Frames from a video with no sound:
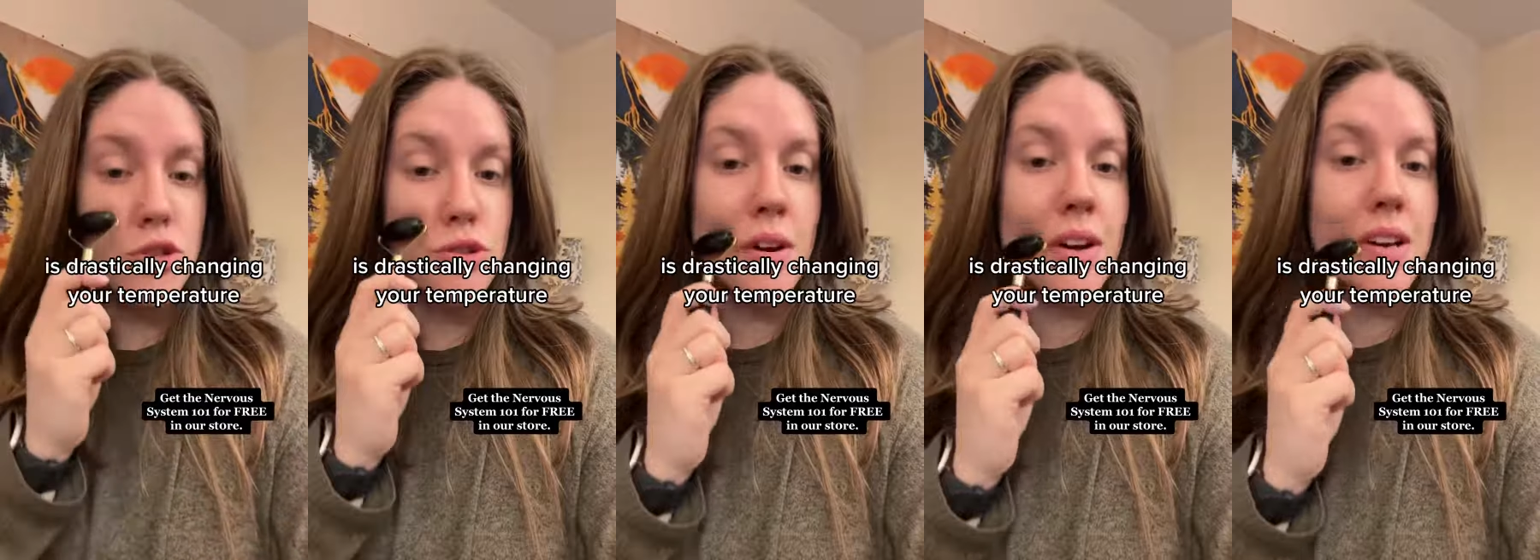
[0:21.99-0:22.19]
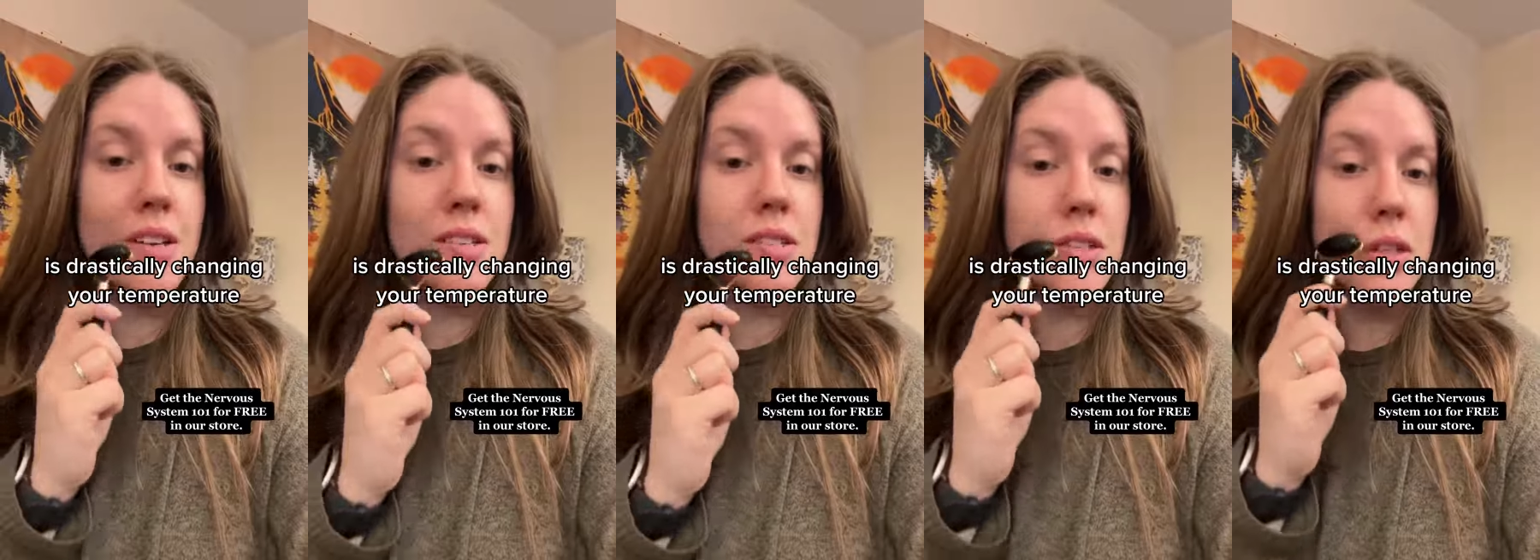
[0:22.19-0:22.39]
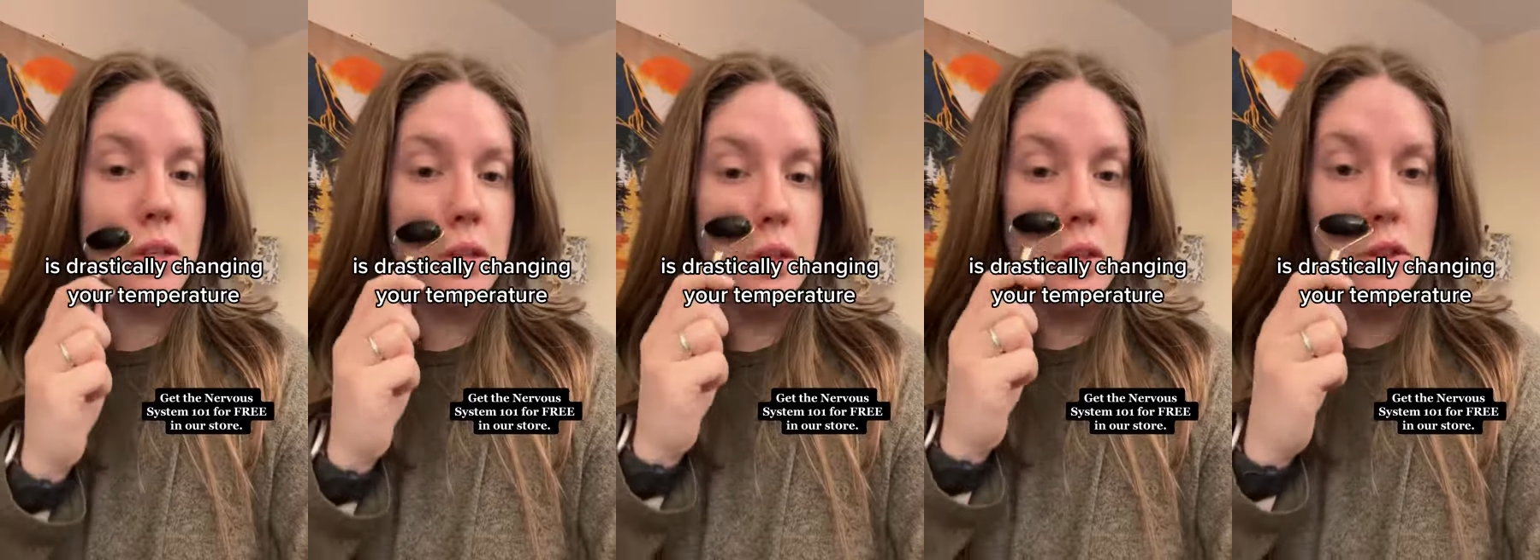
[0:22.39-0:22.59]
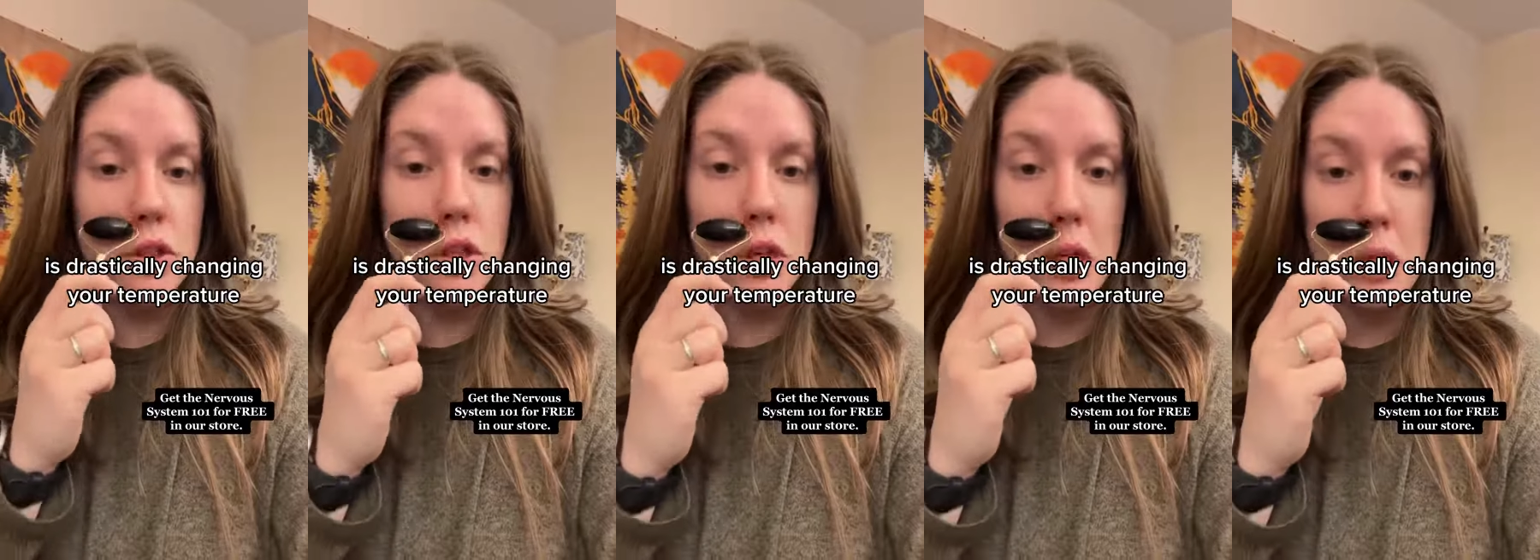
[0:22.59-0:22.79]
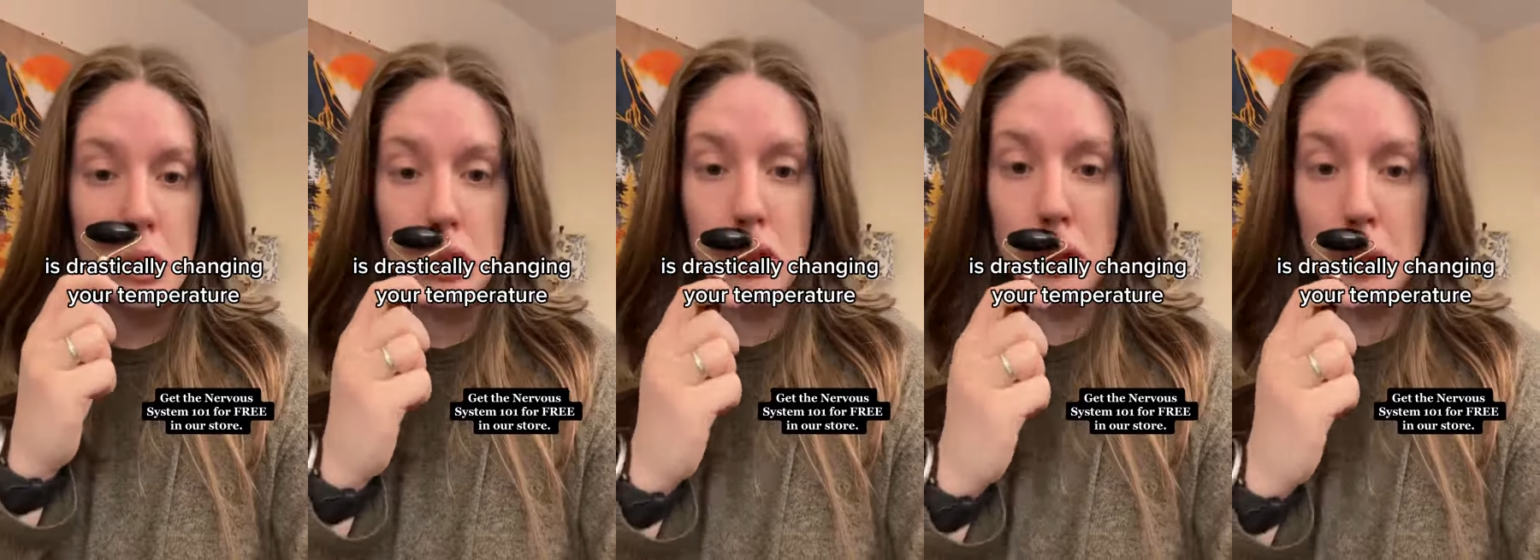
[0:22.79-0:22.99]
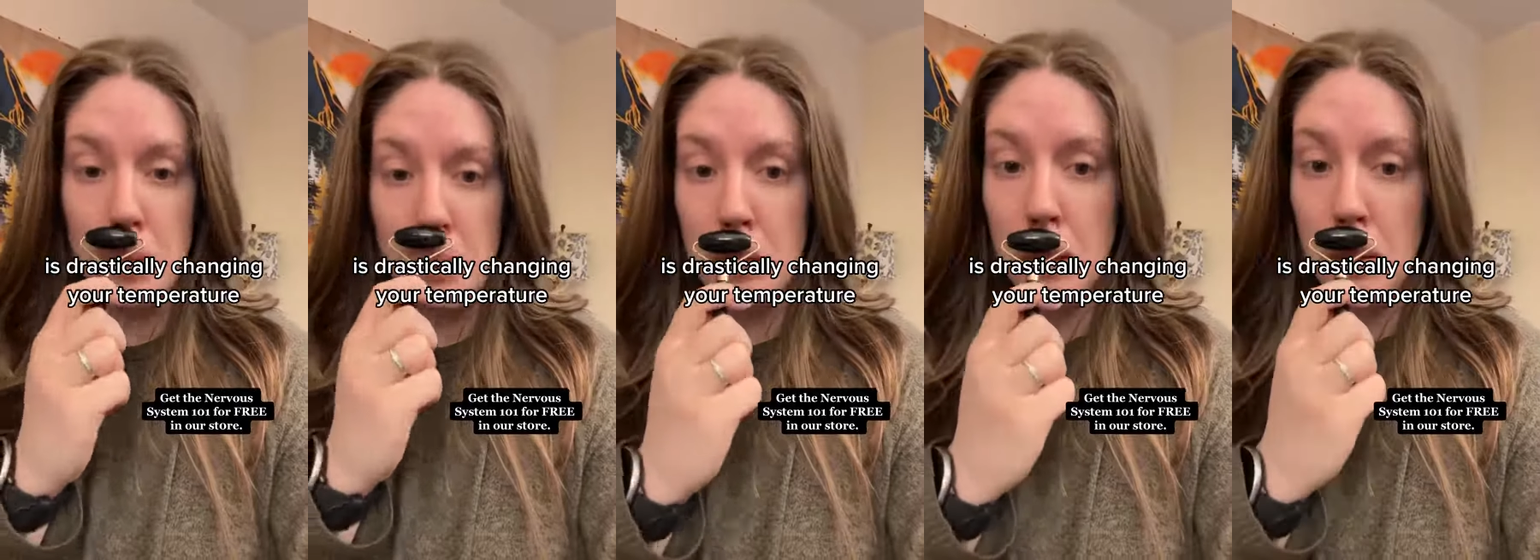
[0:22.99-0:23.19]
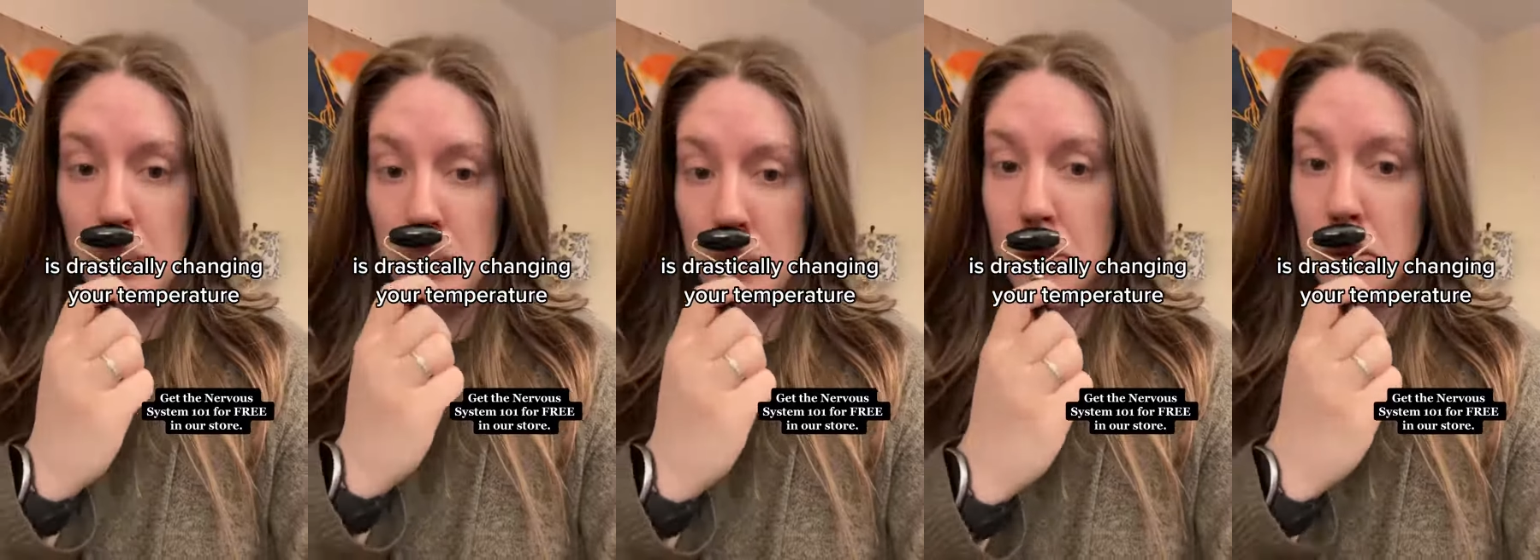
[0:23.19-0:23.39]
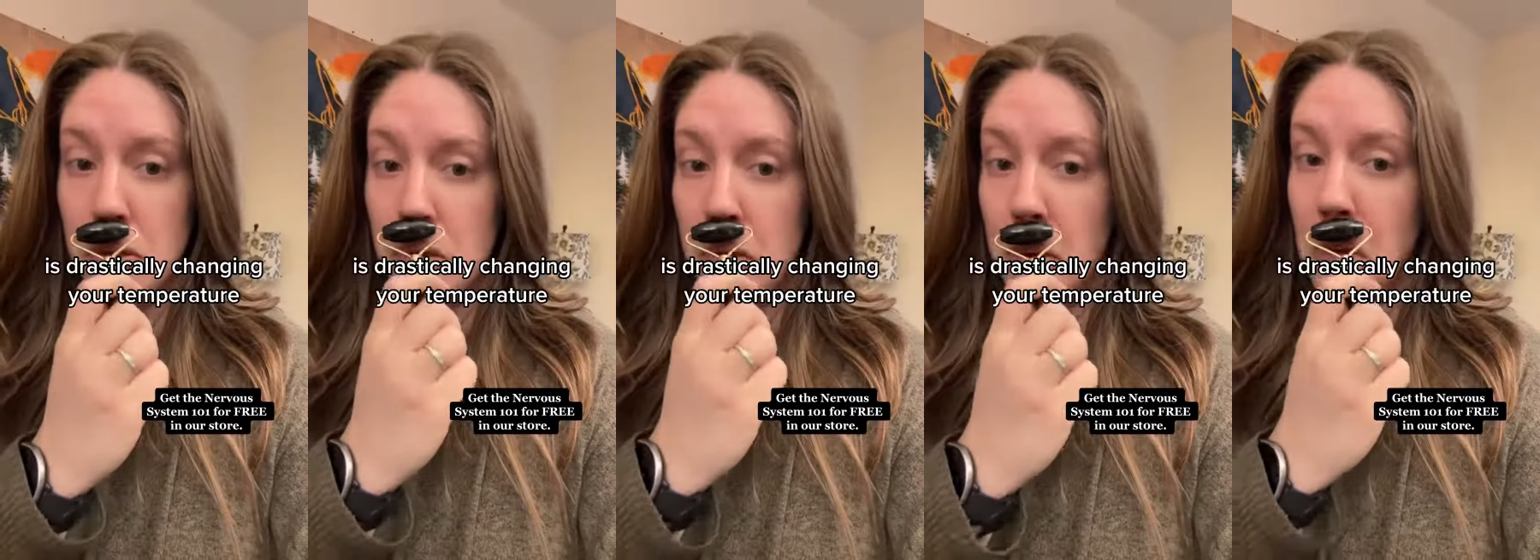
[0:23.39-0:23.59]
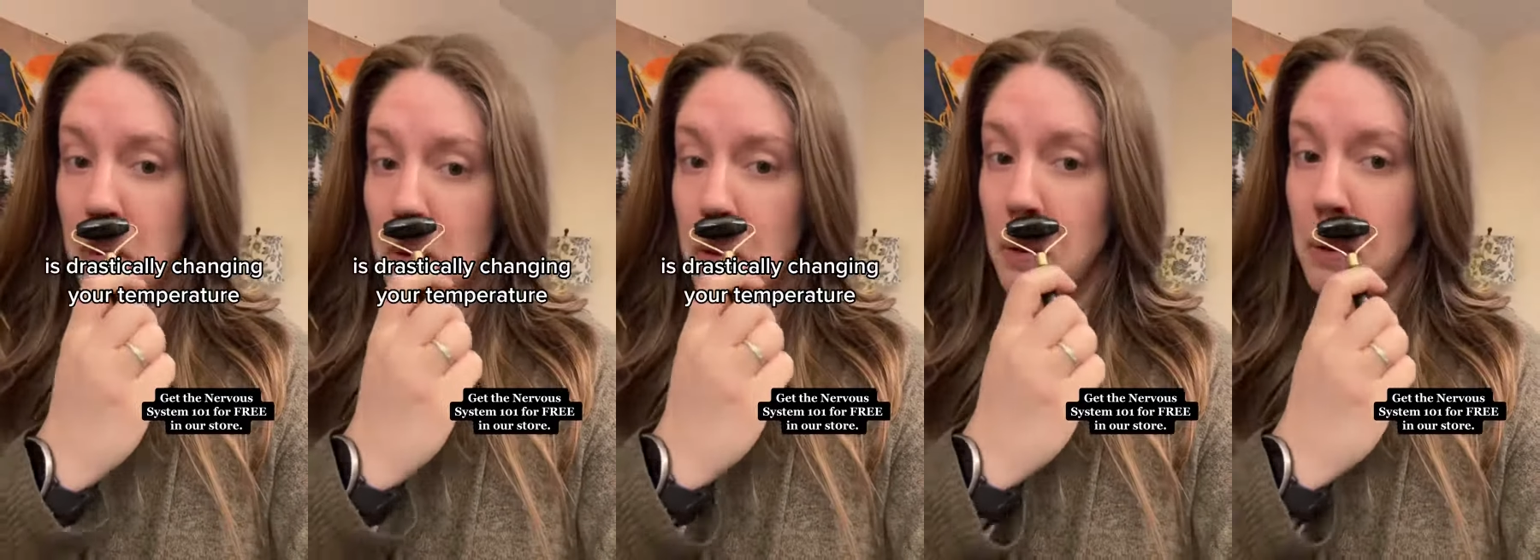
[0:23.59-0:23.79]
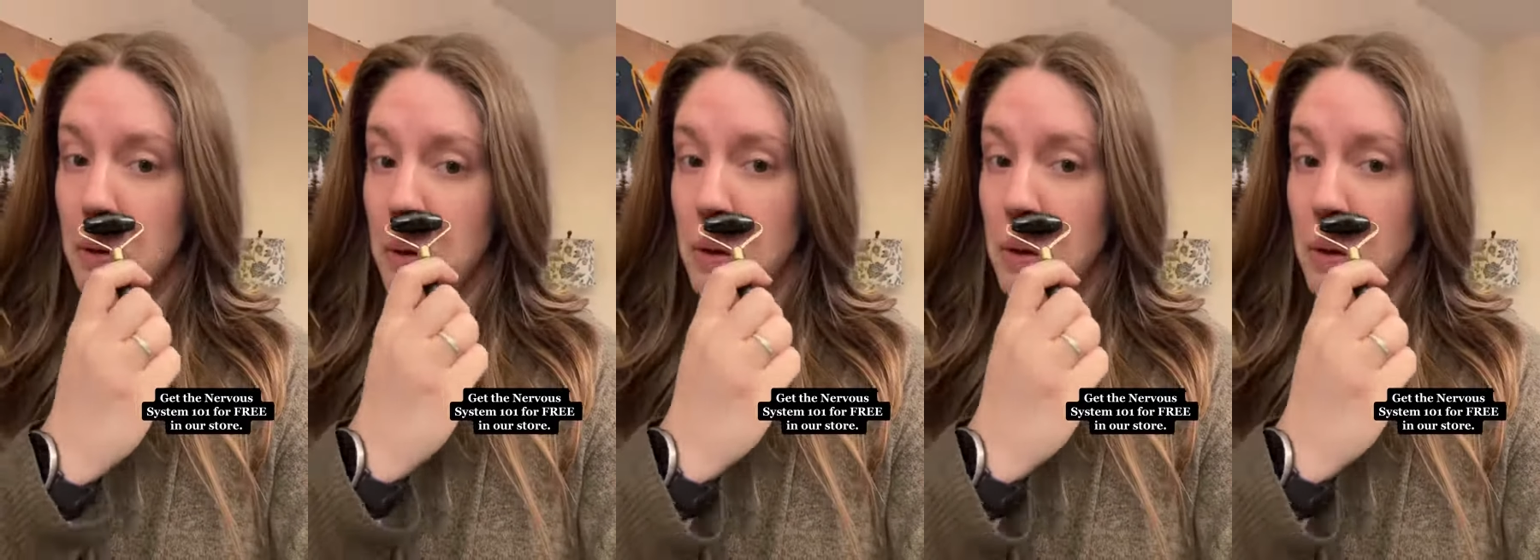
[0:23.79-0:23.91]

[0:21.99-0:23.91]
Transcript: drastically changing your temperature.